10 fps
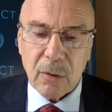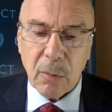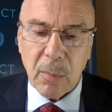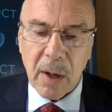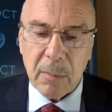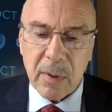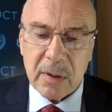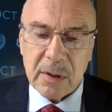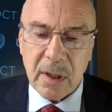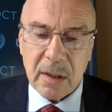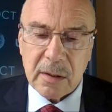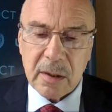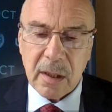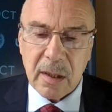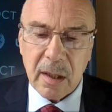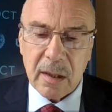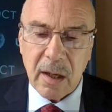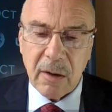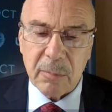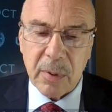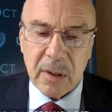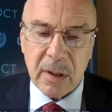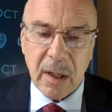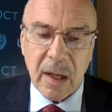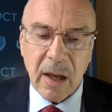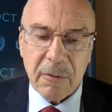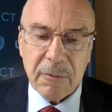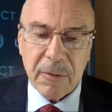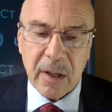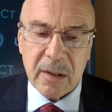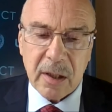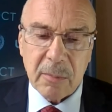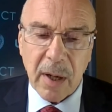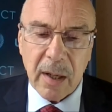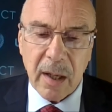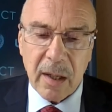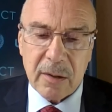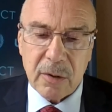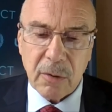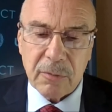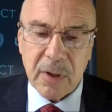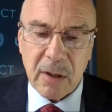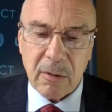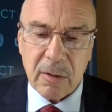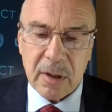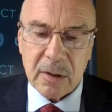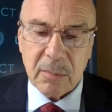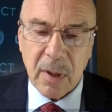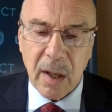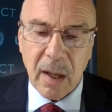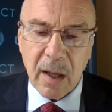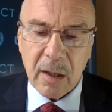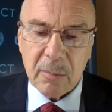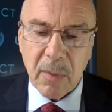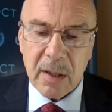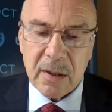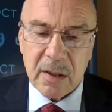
to member states that have been affected by acts of terrorism and my